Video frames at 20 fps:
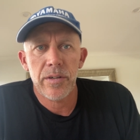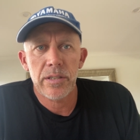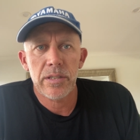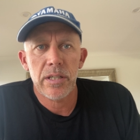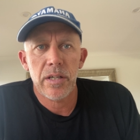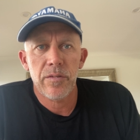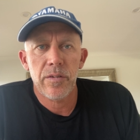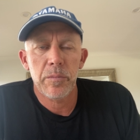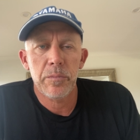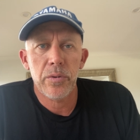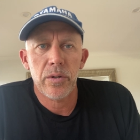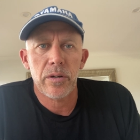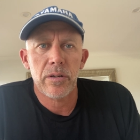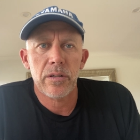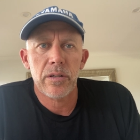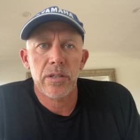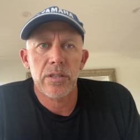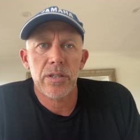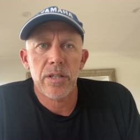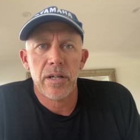So if you book
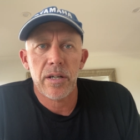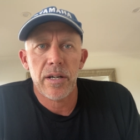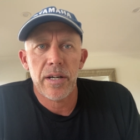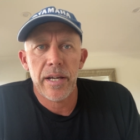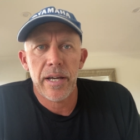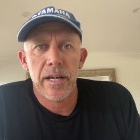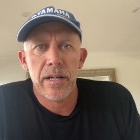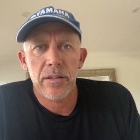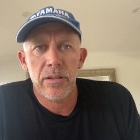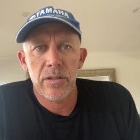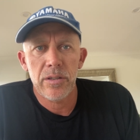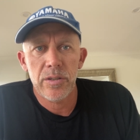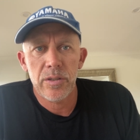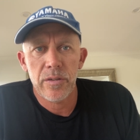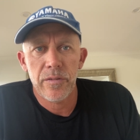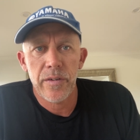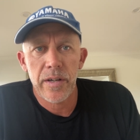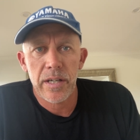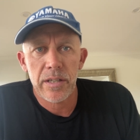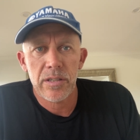a charter now and use your
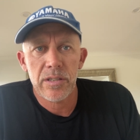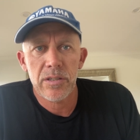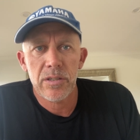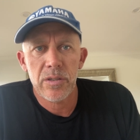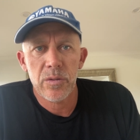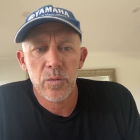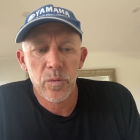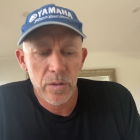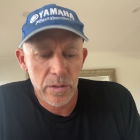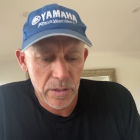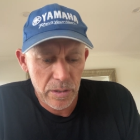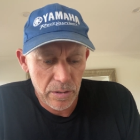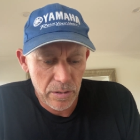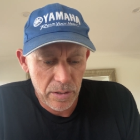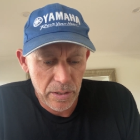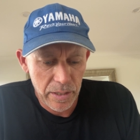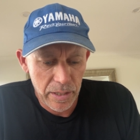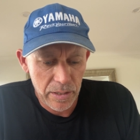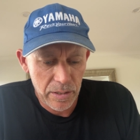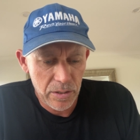vouchers towards it
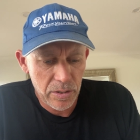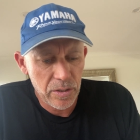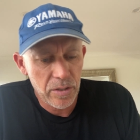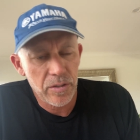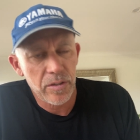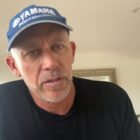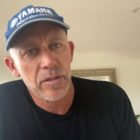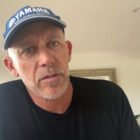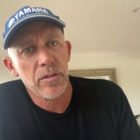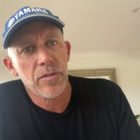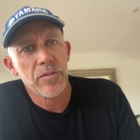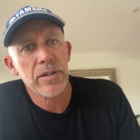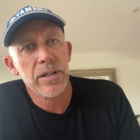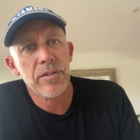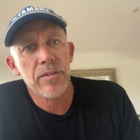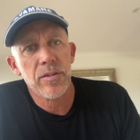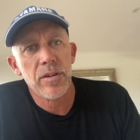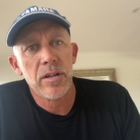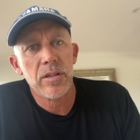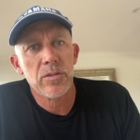to get $200 or
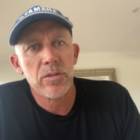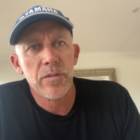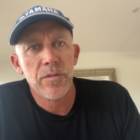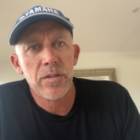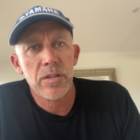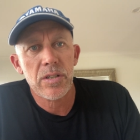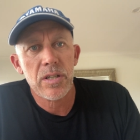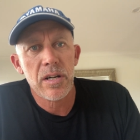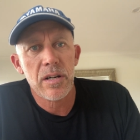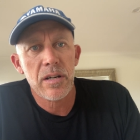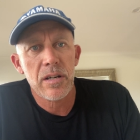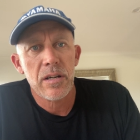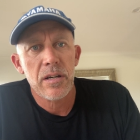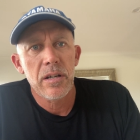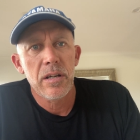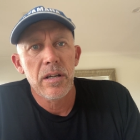$300 off the charter,